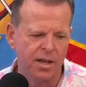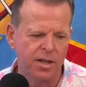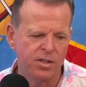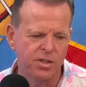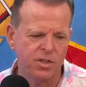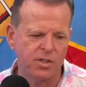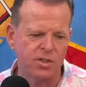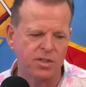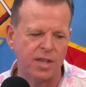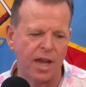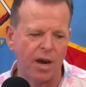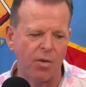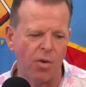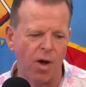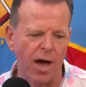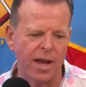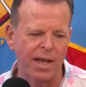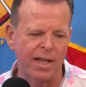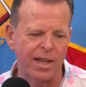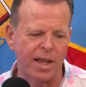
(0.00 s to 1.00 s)
She says, hey,
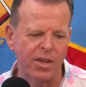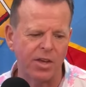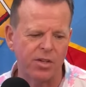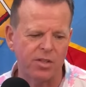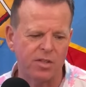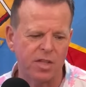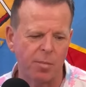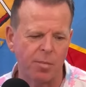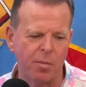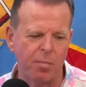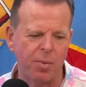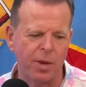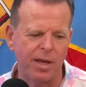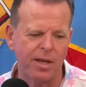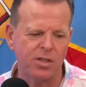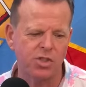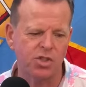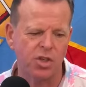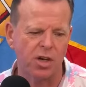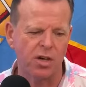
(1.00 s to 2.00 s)
Rod, I like your summer
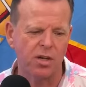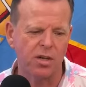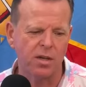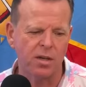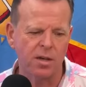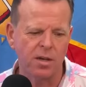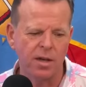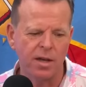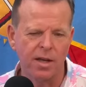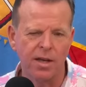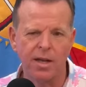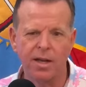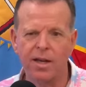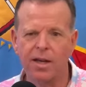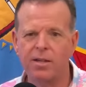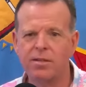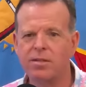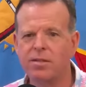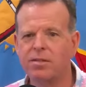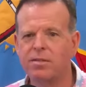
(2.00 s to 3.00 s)
pink shirt.
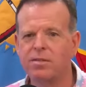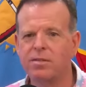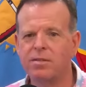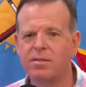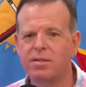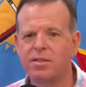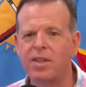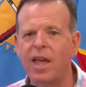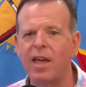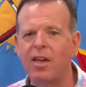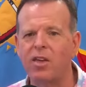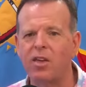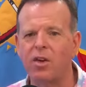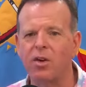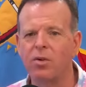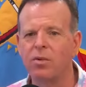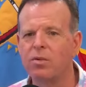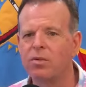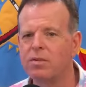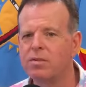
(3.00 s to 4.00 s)
Thank
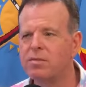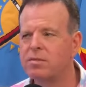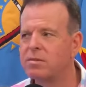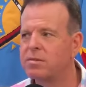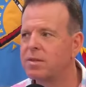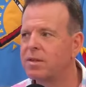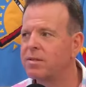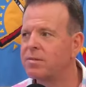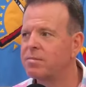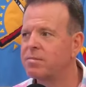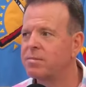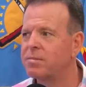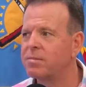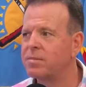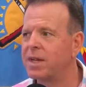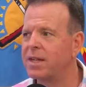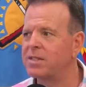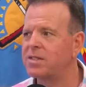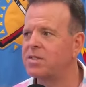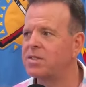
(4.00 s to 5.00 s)
you.
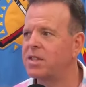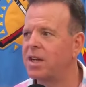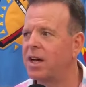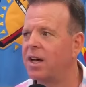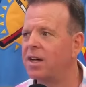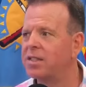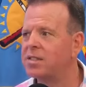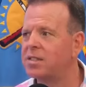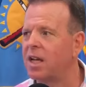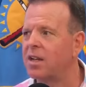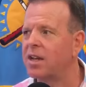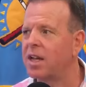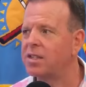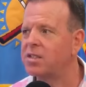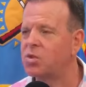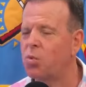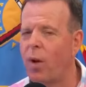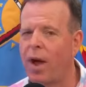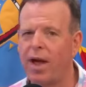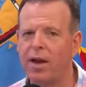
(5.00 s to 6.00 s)
It's Sunday
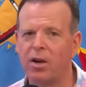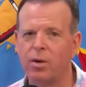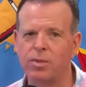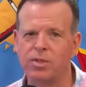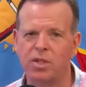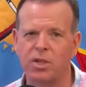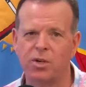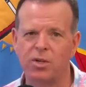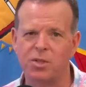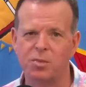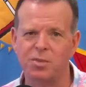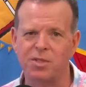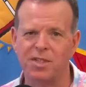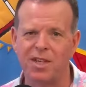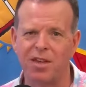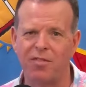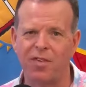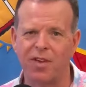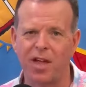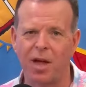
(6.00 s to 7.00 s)
Swagger was a Christmas
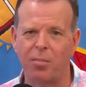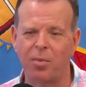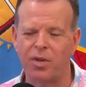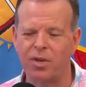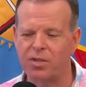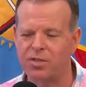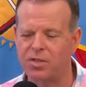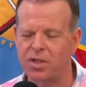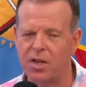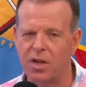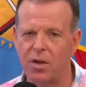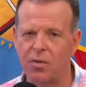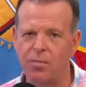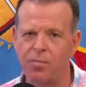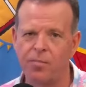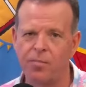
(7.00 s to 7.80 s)
gift a couple years ago.